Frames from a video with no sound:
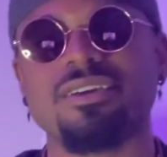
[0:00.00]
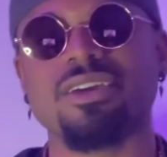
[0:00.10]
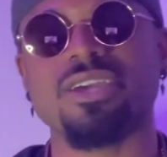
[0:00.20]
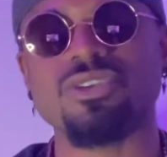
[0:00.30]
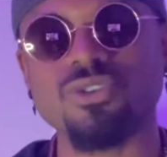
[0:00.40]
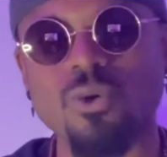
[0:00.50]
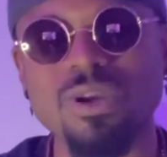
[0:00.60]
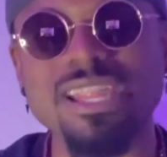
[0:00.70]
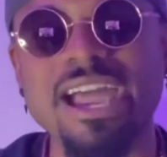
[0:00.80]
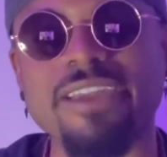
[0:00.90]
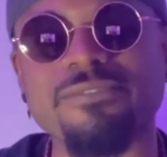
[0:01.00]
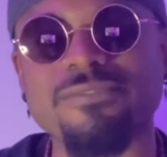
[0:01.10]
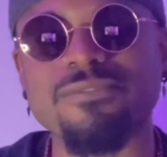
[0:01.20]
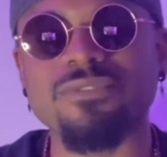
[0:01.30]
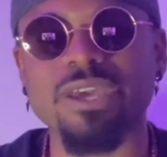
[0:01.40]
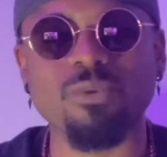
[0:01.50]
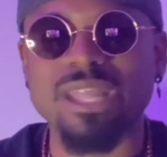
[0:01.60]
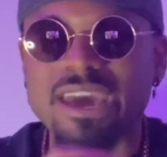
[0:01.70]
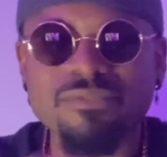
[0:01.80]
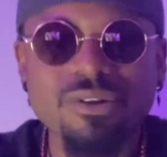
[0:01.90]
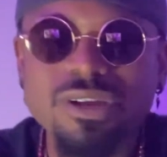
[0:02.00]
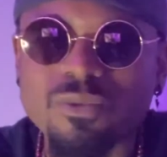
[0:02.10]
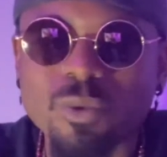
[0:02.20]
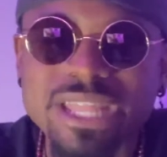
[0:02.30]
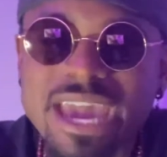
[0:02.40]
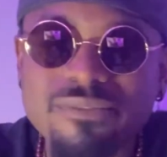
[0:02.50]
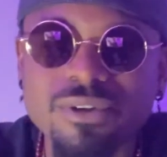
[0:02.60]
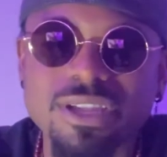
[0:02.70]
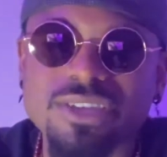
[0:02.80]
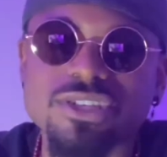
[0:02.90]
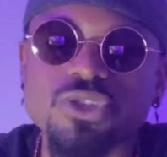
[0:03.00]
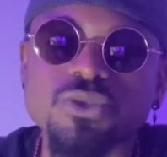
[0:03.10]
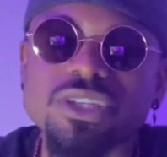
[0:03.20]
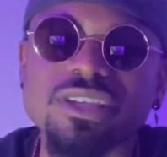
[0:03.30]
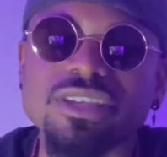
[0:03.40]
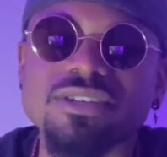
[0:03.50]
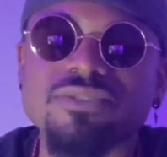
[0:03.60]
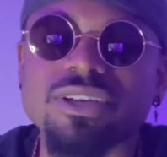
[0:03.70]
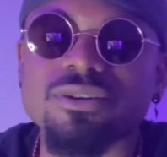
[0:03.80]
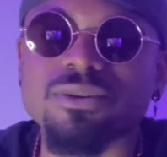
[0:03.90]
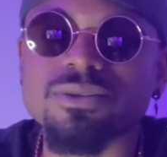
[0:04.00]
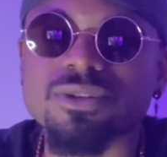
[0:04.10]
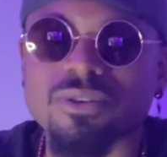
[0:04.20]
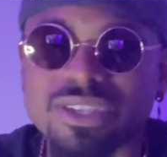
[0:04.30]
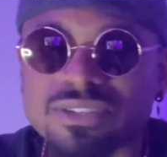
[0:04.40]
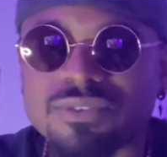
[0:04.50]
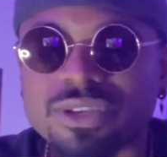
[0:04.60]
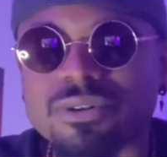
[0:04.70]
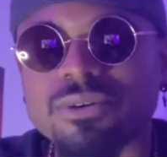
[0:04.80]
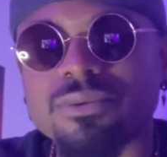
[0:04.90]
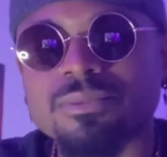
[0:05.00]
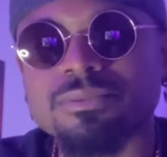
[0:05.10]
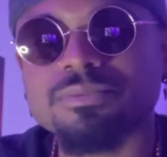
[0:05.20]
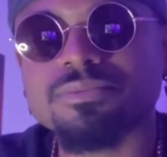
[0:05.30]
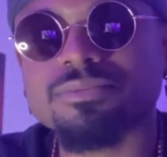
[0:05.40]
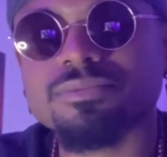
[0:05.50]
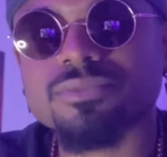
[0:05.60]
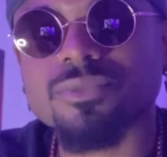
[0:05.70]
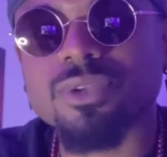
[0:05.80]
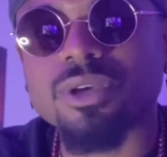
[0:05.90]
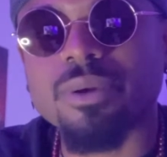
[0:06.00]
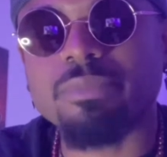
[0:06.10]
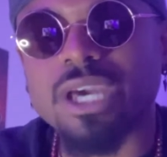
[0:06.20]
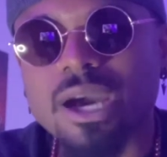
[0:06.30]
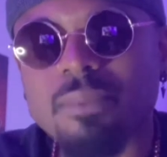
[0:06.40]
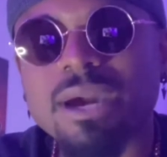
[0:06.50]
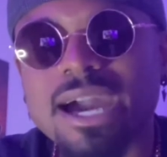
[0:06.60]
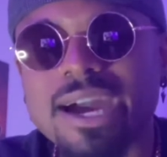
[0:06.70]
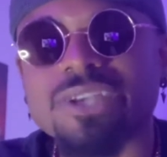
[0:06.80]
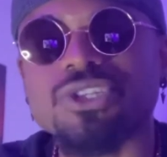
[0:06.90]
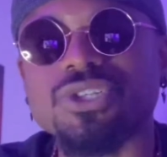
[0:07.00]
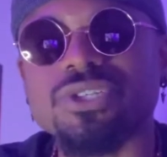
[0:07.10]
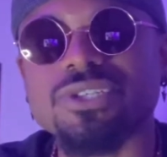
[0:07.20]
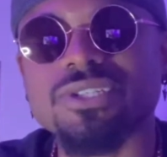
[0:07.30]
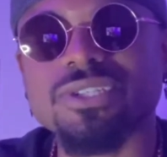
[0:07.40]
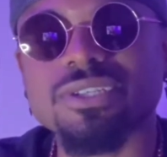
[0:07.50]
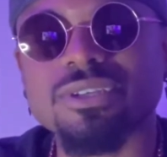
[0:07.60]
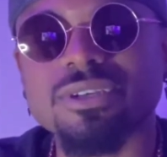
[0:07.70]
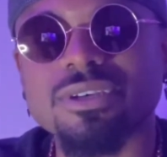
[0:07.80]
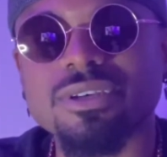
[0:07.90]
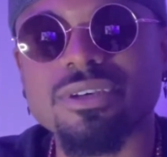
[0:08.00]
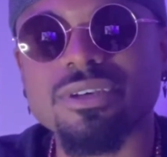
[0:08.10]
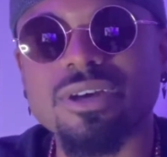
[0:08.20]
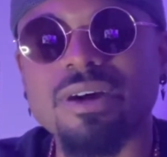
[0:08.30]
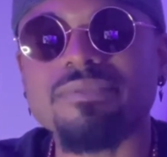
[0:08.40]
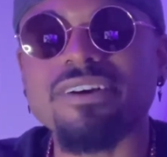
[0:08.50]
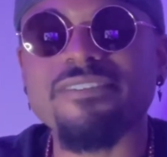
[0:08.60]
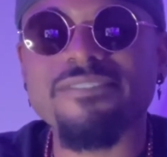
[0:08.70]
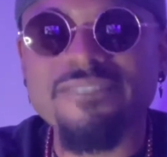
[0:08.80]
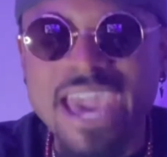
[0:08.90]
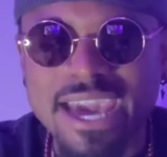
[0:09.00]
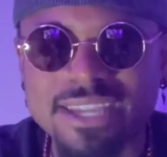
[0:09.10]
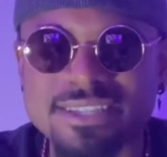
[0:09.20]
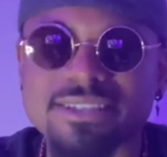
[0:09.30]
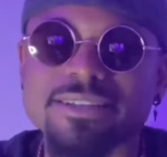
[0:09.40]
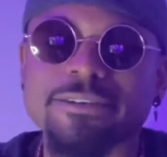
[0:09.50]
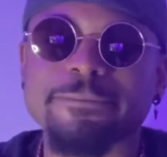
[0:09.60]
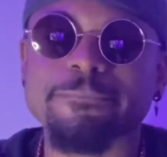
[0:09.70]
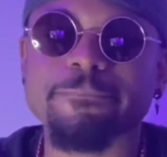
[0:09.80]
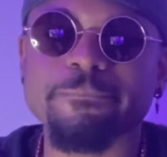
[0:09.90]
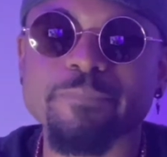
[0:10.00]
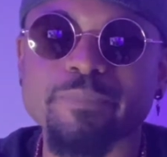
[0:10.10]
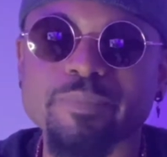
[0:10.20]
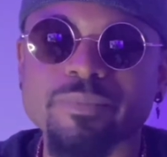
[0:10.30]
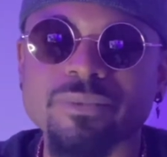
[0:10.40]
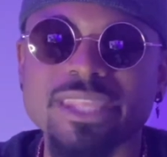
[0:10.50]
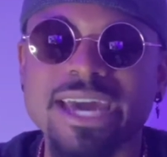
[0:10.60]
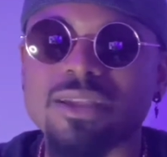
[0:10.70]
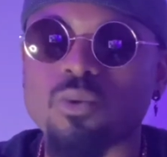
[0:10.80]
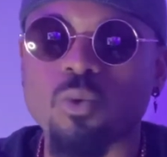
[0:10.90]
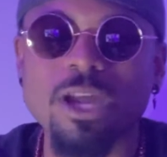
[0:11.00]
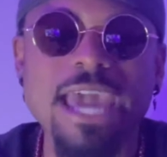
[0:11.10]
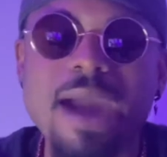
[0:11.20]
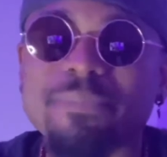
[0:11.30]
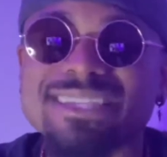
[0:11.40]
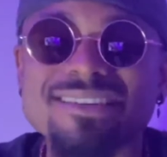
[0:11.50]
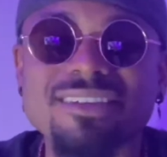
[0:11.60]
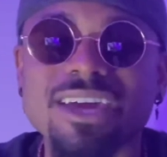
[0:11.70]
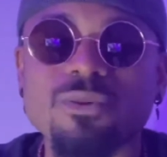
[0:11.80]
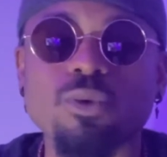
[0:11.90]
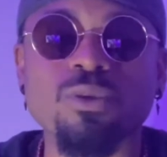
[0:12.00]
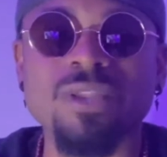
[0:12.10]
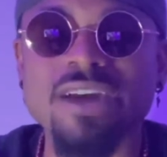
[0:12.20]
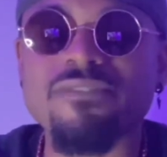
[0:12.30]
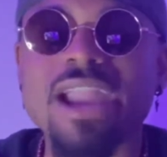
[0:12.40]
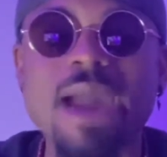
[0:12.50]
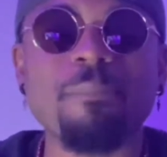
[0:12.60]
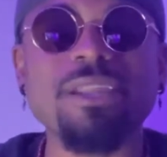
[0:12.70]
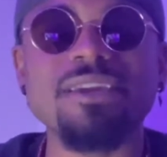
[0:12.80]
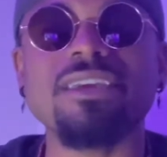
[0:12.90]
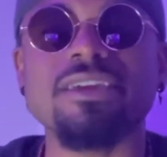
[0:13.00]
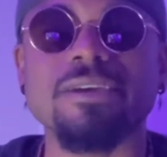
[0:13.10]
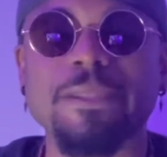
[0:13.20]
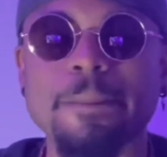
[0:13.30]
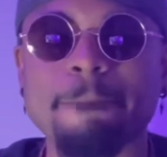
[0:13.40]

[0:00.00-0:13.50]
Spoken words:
in your life, and whatever, whenever it is that you see these videos or this video. Become conscious of the fact that what happened today will never happen again.